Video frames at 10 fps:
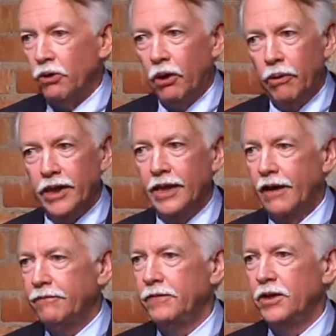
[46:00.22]
growing
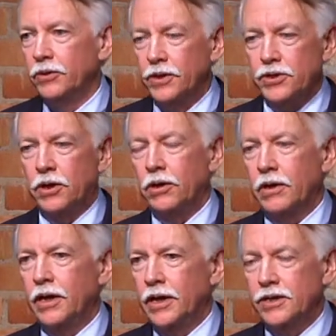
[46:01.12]
that field. There's all
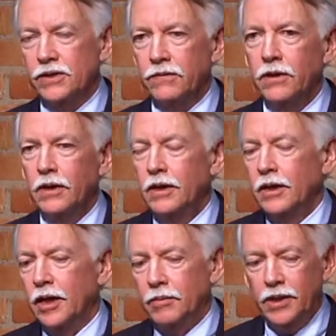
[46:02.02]
kinds of,
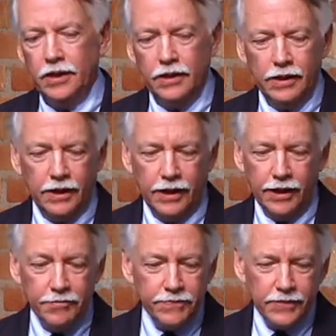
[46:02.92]
I mean,
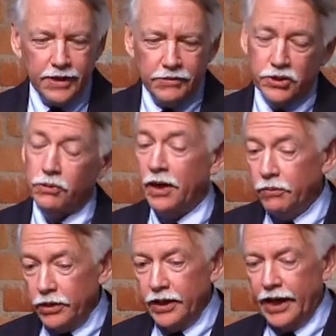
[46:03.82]
uh, it was a
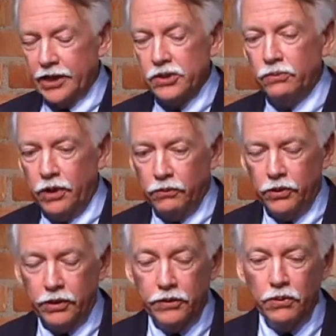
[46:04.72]
great one that actually won
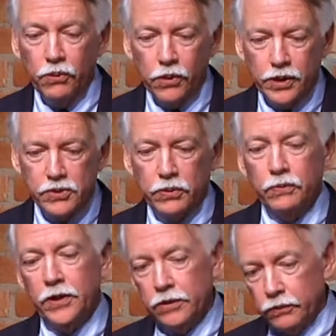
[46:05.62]
one of the awards
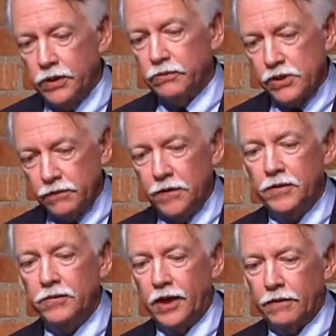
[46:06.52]
when we when it was the
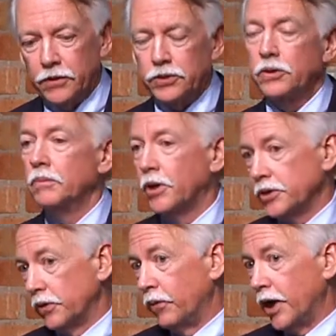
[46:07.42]
50th anniversary of the
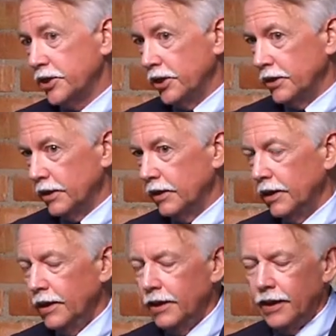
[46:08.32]
March on Washington,
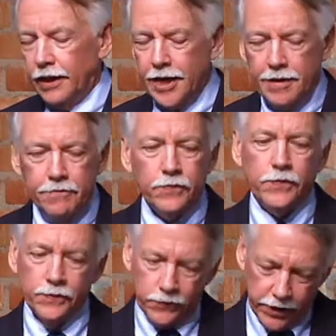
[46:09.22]
um,
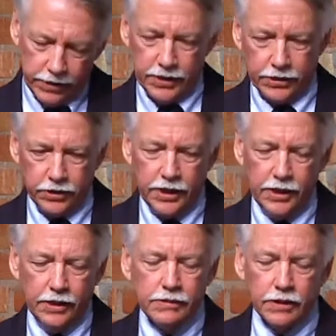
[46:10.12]
when Dr.
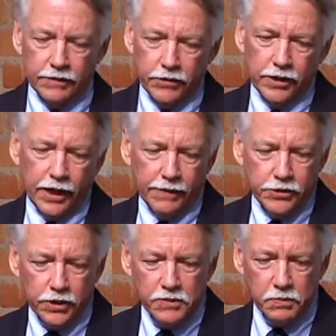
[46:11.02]
King delivered the "I Have a
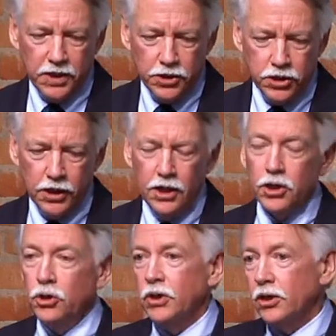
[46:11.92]
Dream" speech.
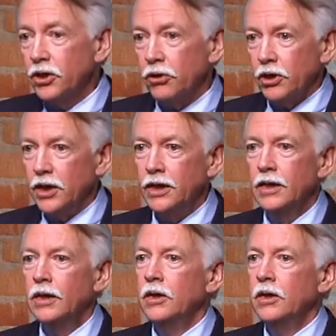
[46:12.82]
You could literally